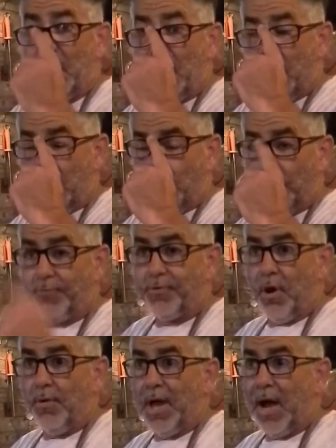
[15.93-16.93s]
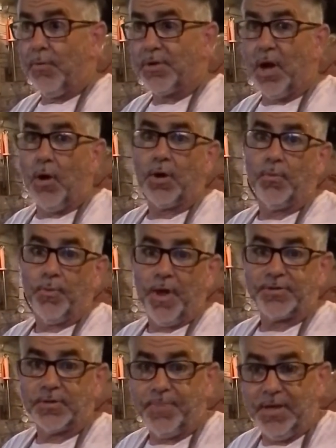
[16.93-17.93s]
Uh, Woodrow and I were talking
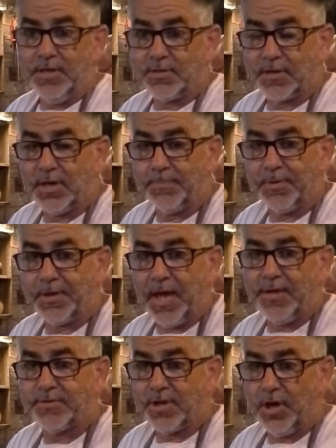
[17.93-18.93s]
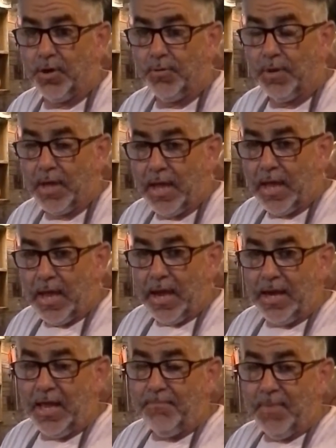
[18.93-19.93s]
recipes a couple of days ago,
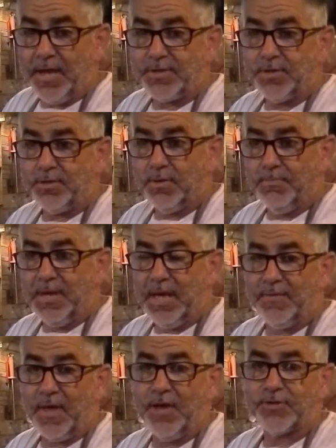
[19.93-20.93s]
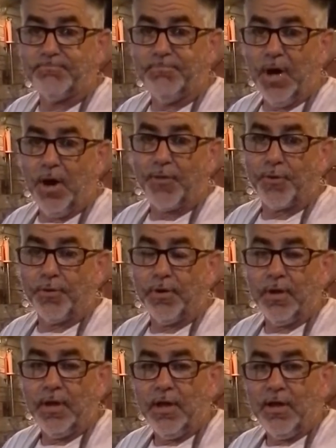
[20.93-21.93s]
and he mentioned to me that his mother
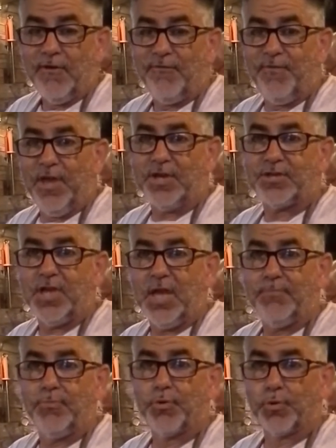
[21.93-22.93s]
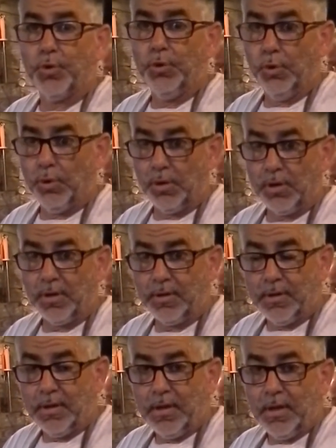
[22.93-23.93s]
fixed him gruel,
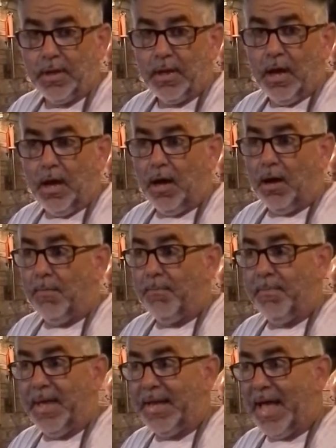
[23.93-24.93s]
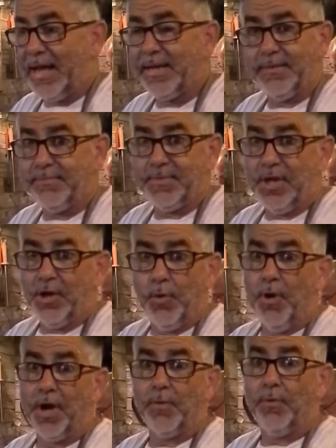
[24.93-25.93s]
uh, and I didn't know
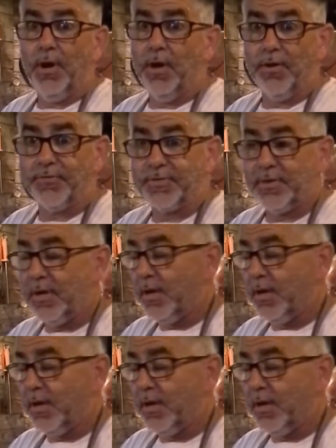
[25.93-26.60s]
what it was.